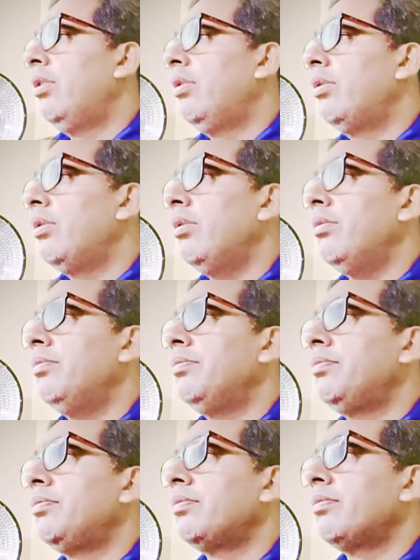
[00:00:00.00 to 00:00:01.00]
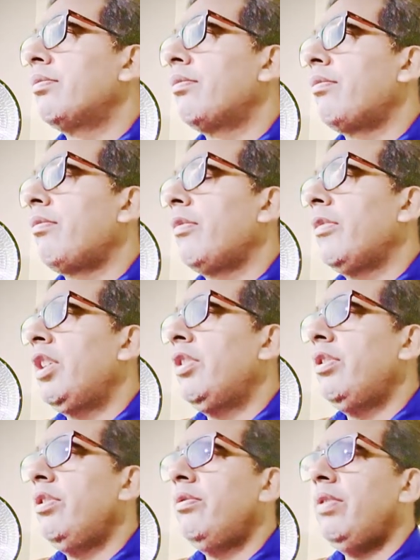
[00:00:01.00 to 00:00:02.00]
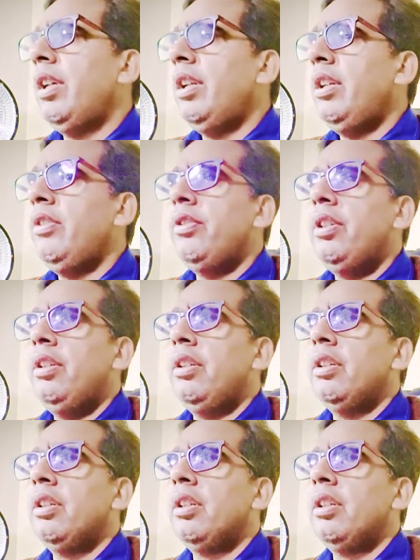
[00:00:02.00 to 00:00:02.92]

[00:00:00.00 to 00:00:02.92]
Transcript: So this is very easy.